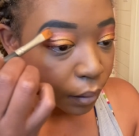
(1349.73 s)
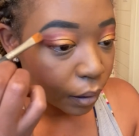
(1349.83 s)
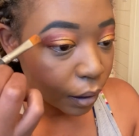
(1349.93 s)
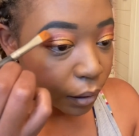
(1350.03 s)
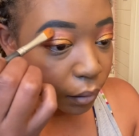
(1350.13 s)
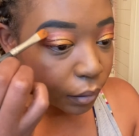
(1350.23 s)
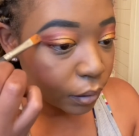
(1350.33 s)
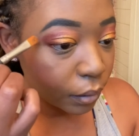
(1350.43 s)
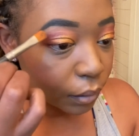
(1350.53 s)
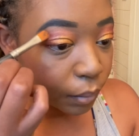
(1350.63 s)
I used
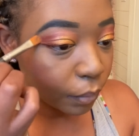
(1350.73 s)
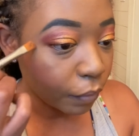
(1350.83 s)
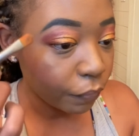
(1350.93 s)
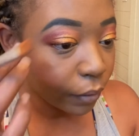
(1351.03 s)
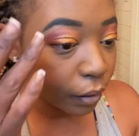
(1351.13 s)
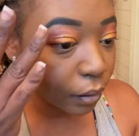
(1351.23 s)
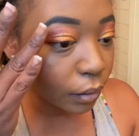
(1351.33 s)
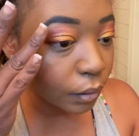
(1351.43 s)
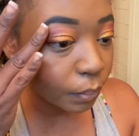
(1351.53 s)
to use my fingers,